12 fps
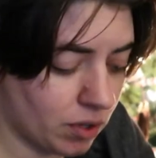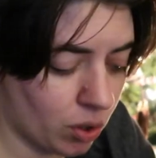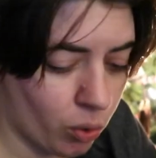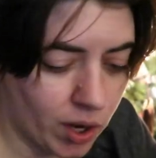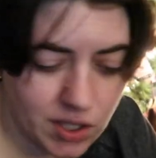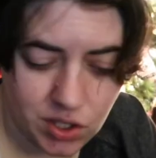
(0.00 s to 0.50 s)

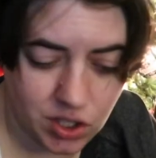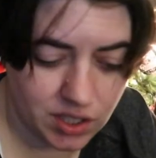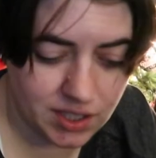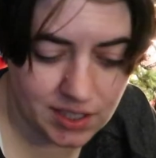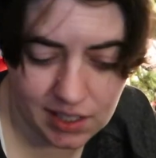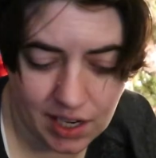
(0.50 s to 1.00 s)

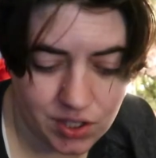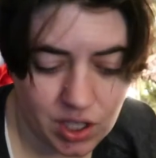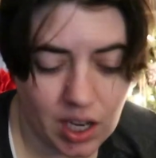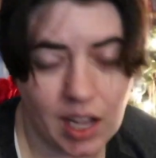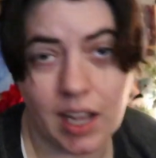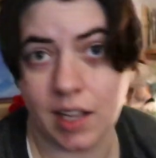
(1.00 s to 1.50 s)
question slash
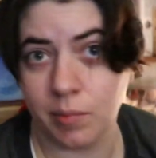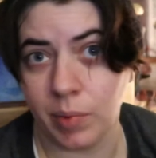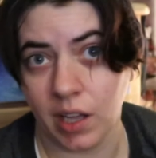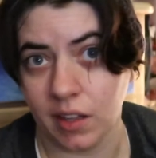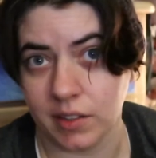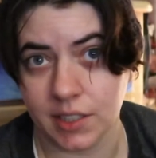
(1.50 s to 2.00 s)

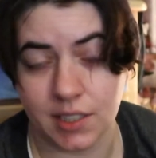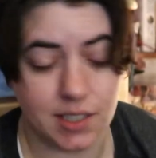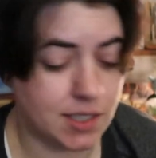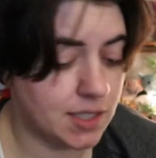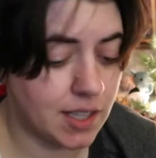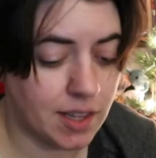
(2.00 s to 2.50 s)

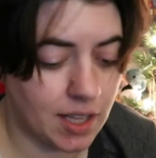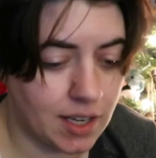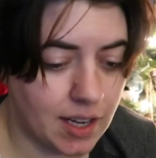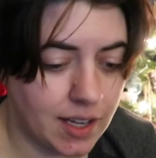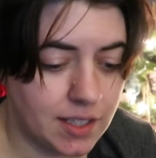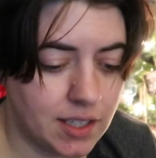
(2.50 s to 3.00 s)
hypothesis that
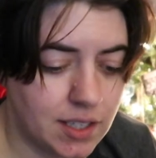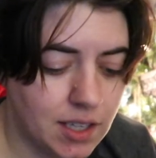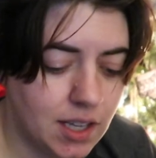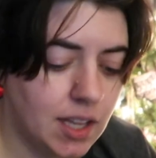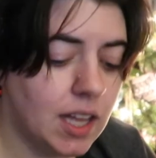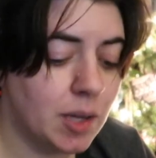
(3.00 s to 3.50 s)
I did.
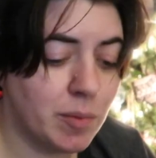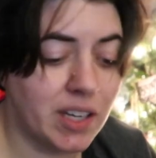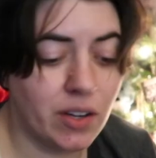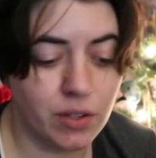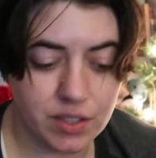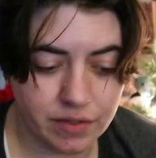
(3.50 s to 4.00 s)
My
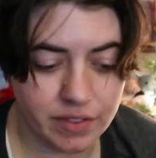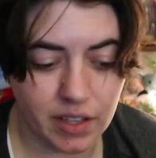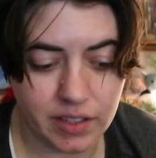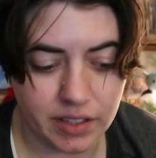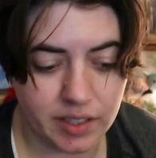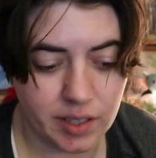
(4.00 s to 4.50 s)
notes have
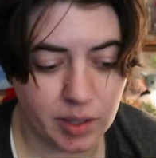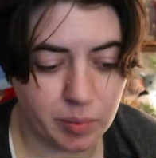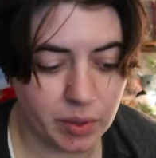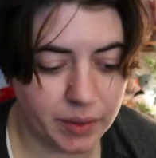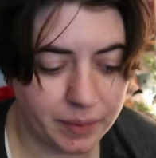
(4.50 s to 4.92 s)
fallen asleep.